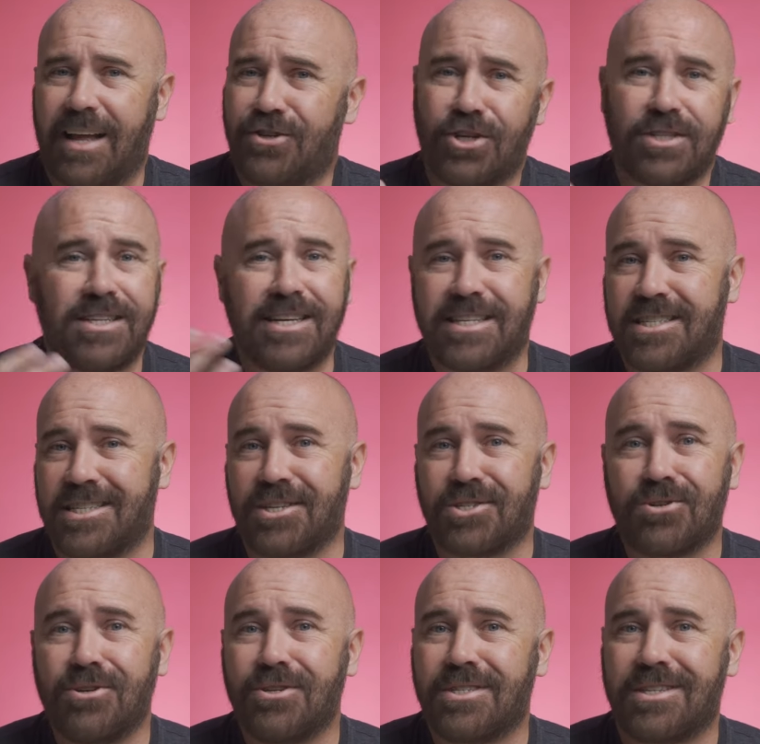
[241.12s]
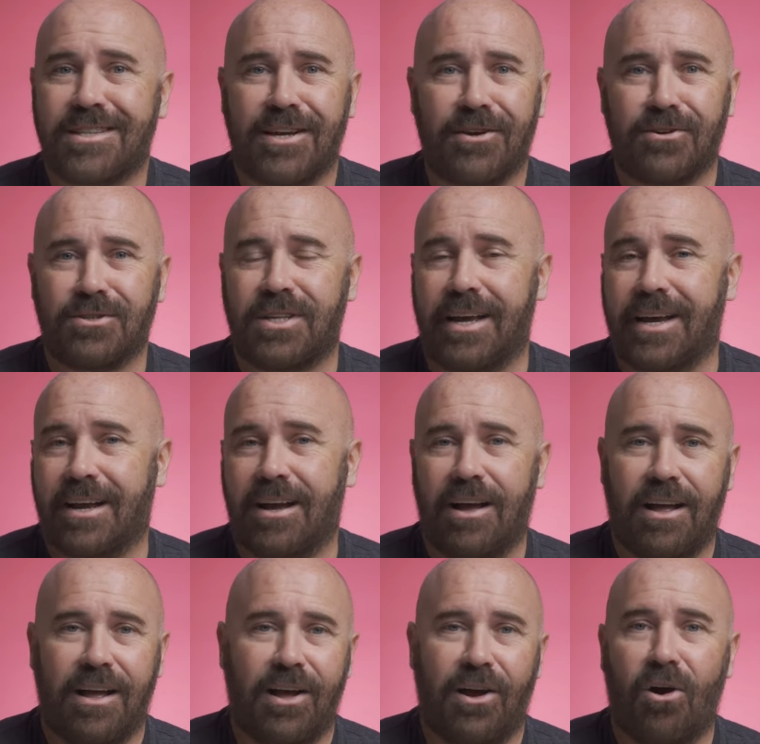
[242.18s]
just like scissors, there's like
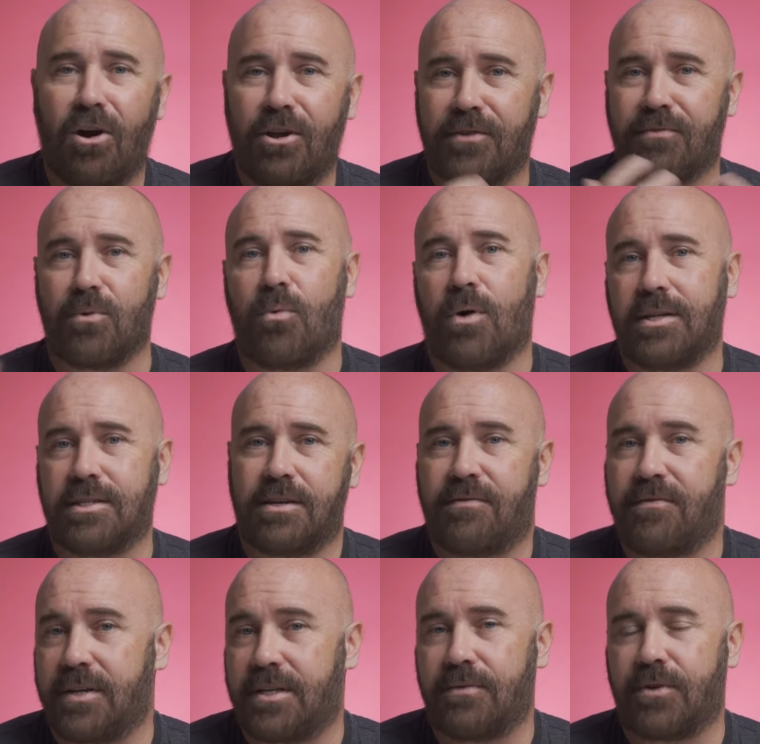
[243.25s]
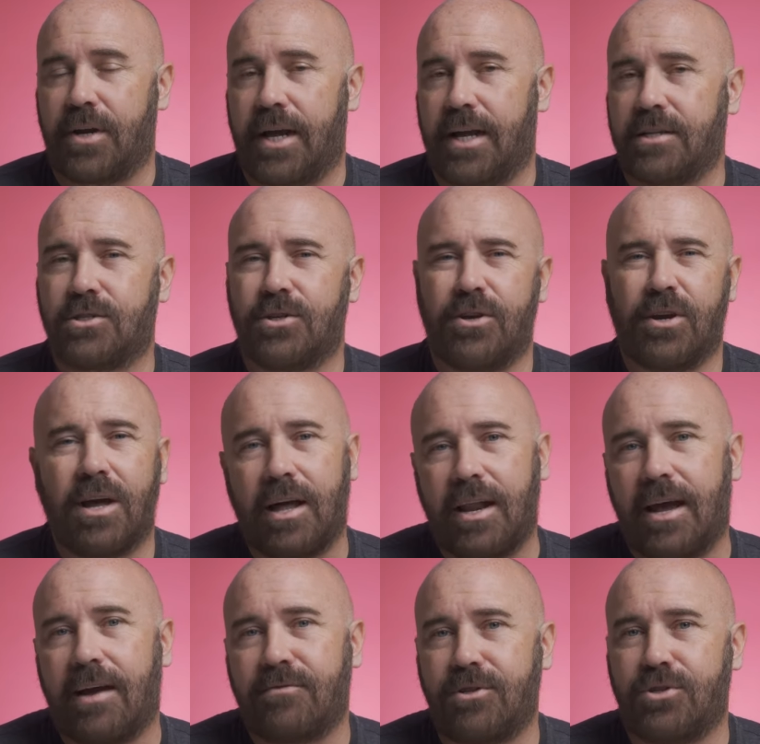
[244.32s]
all different ones that fit different hands. So you kind
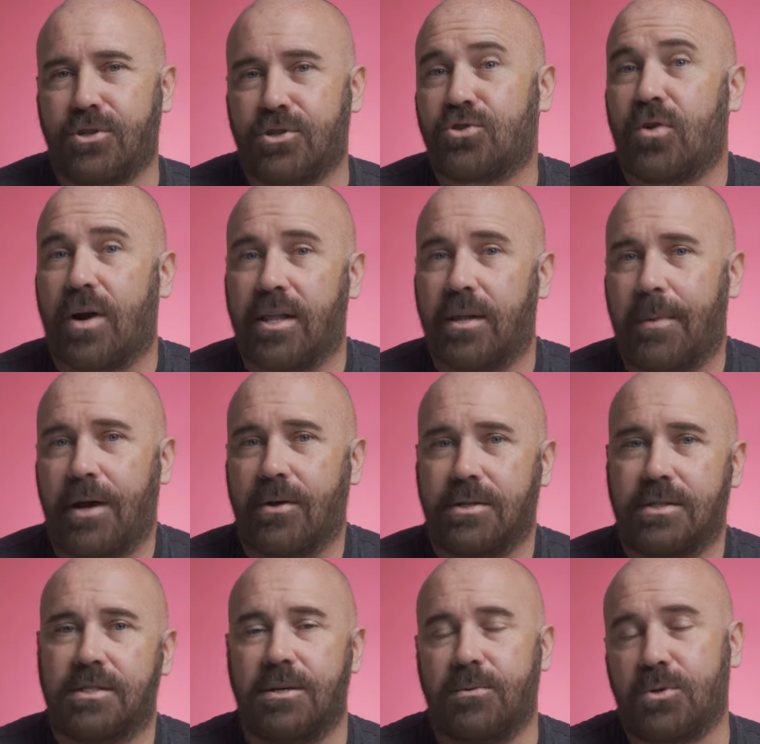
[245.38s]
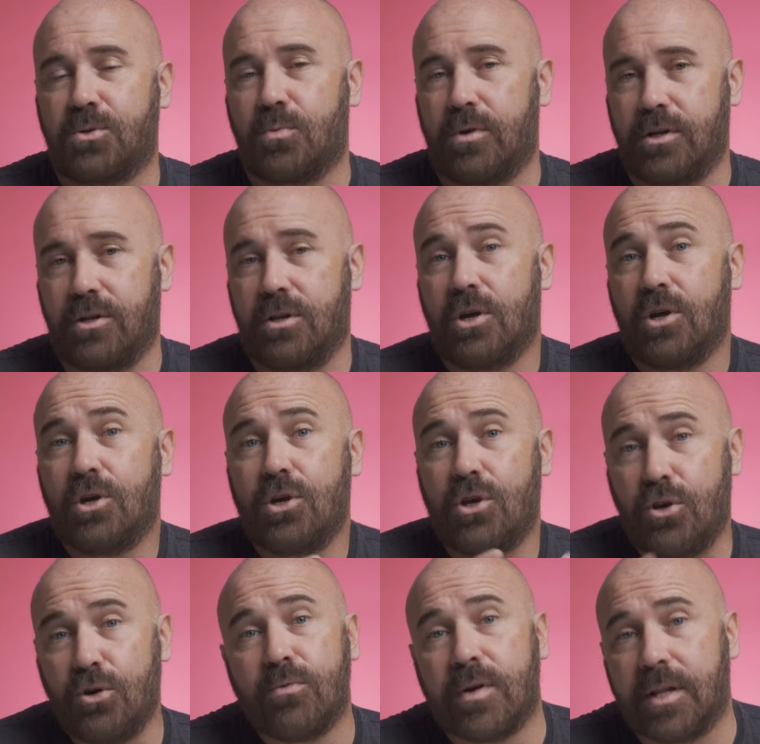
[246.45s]
of have to just try them out and see which one
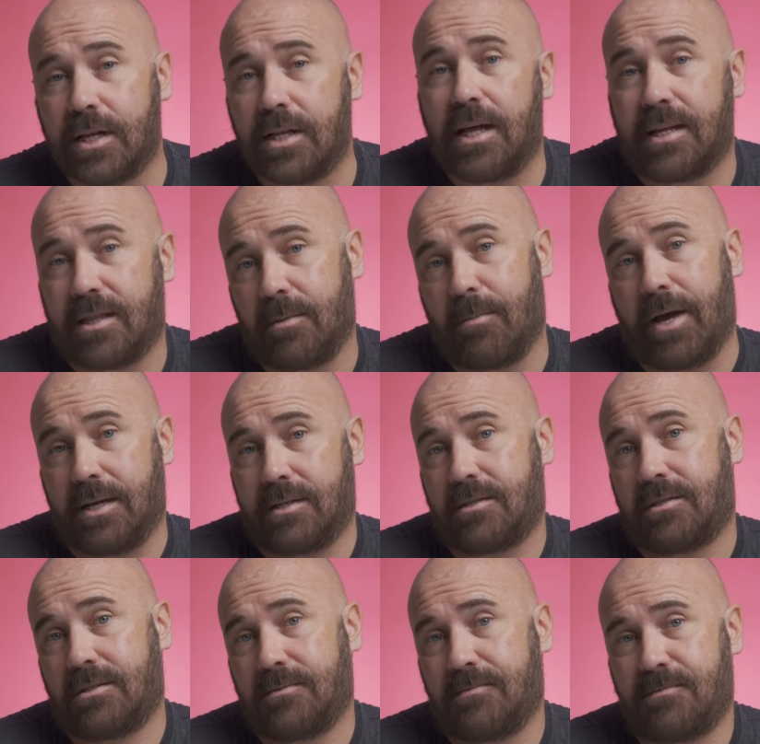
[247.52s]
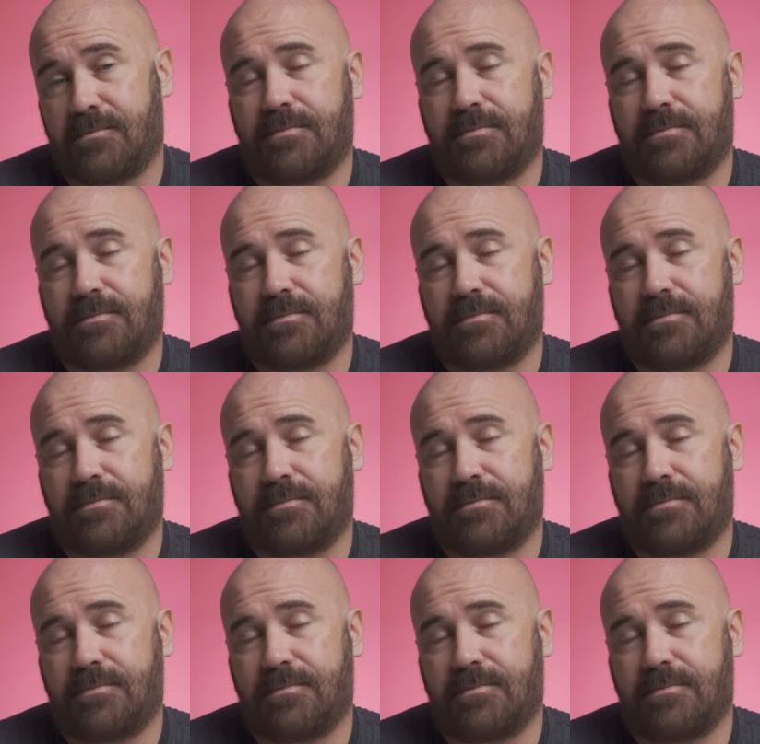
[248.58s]
you really like the best.